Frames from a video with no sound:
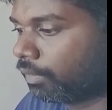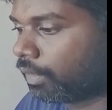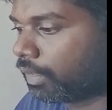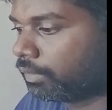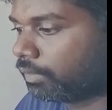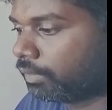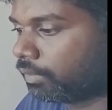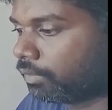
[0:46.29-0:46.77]

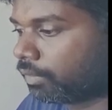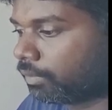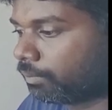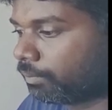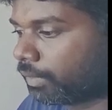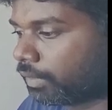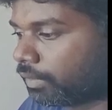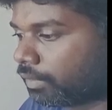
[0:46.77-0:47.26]
Gandhi
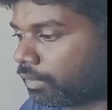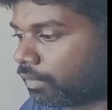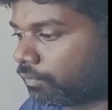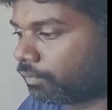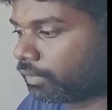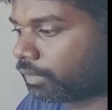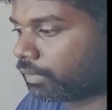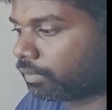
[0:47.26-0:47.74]
got better
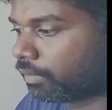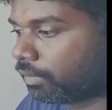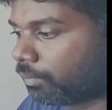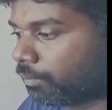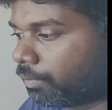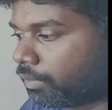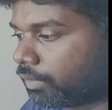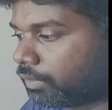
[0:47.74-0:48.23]
of his
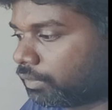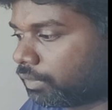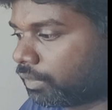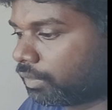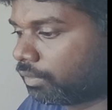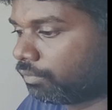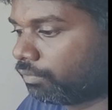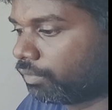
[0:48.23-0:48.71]
opponents
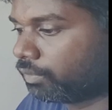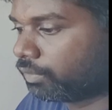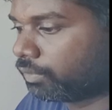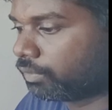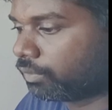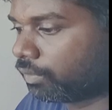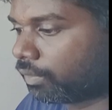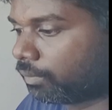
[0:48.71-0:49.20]
and
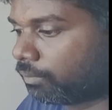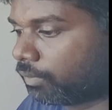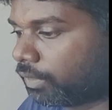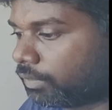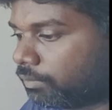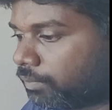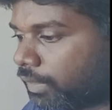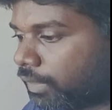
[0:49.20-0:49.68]
refused to
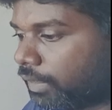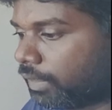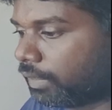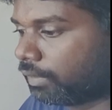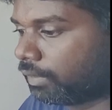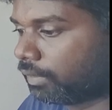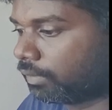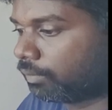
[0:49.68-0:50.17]
oblige by
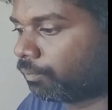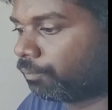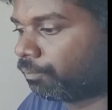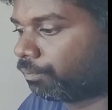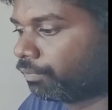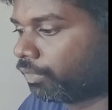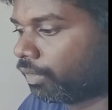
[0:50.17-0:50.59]
dying.